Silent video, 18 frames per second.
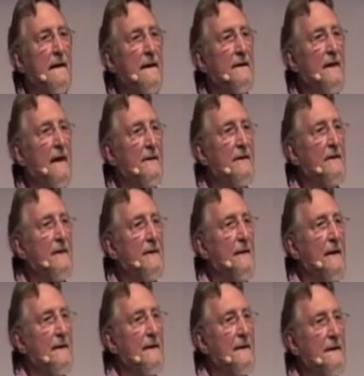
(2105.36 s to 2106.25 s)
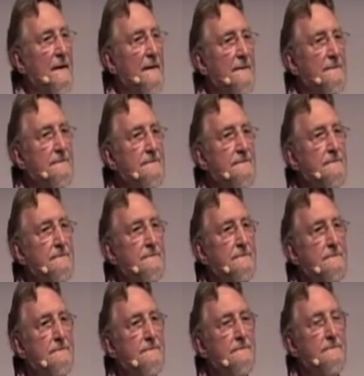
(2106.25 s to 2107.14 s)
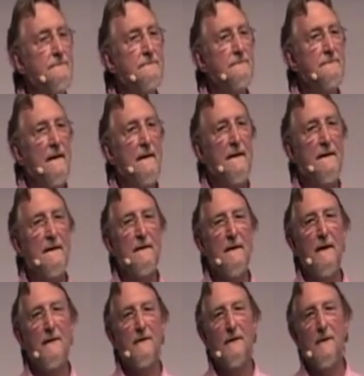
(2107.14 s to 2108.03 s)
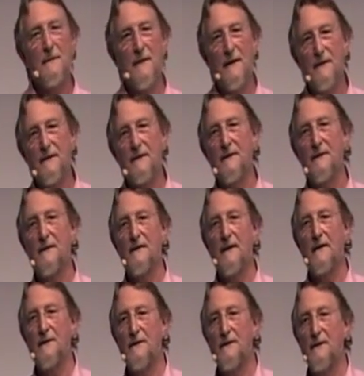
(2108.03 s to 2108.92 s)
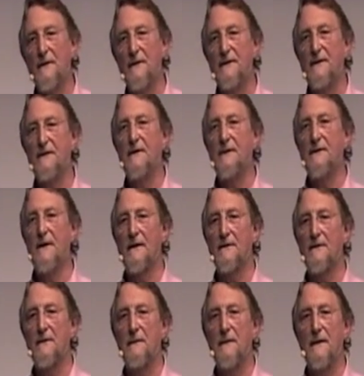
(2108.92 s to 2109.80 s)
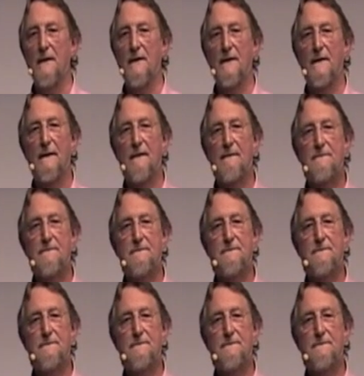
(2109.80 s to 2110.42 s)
Another image, and another image, and another image, and another image.